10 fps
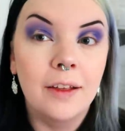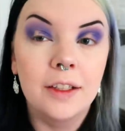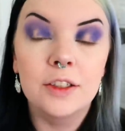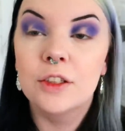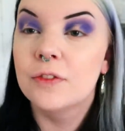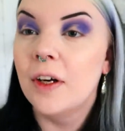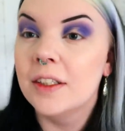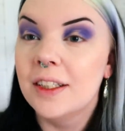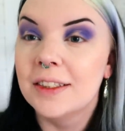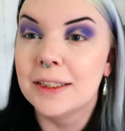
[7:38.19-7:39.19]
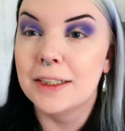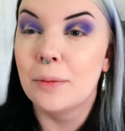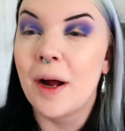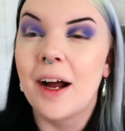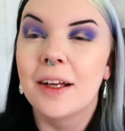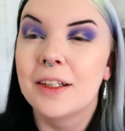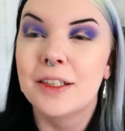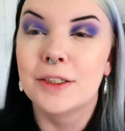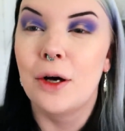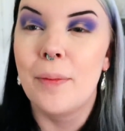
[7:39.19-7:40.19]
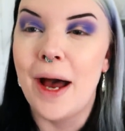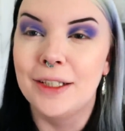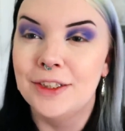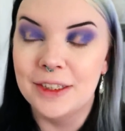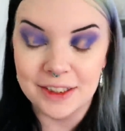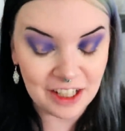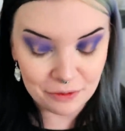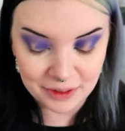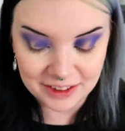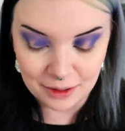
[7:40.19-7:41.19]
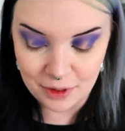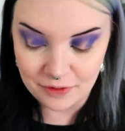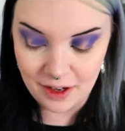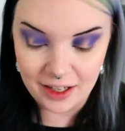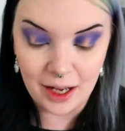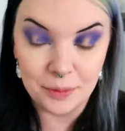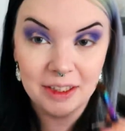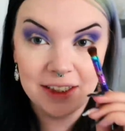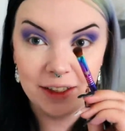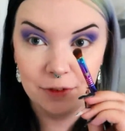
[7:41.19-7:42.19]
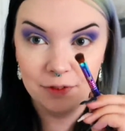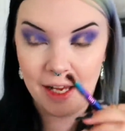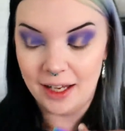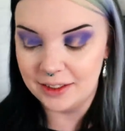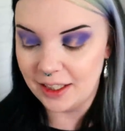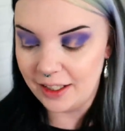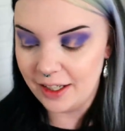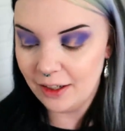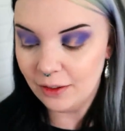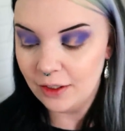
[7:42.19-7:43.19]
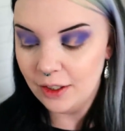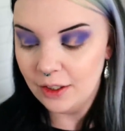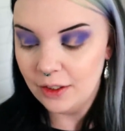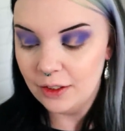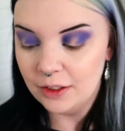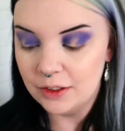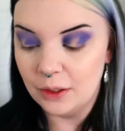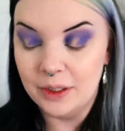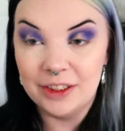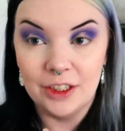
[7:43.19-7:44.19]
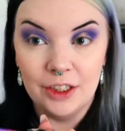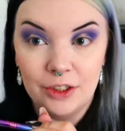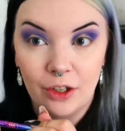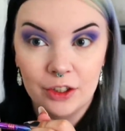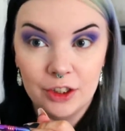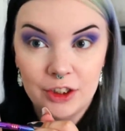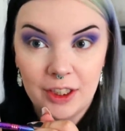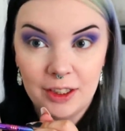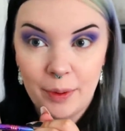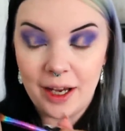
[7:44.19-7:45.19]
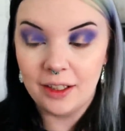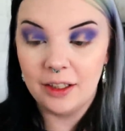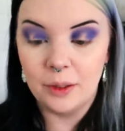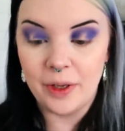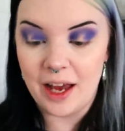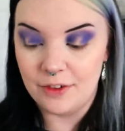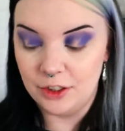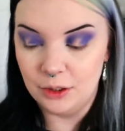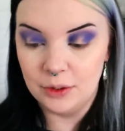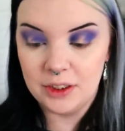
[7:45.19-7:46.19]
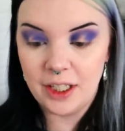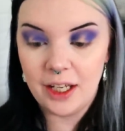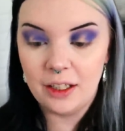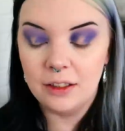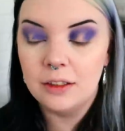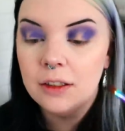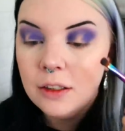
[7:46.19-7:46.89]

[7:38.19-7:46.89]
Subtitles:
This looks funky because the center of my eyelid is all patchy and stuff, but it's gonna be fine. I'm gonna take the flat side now, go into the darker shade in the palette that we haven't used yet,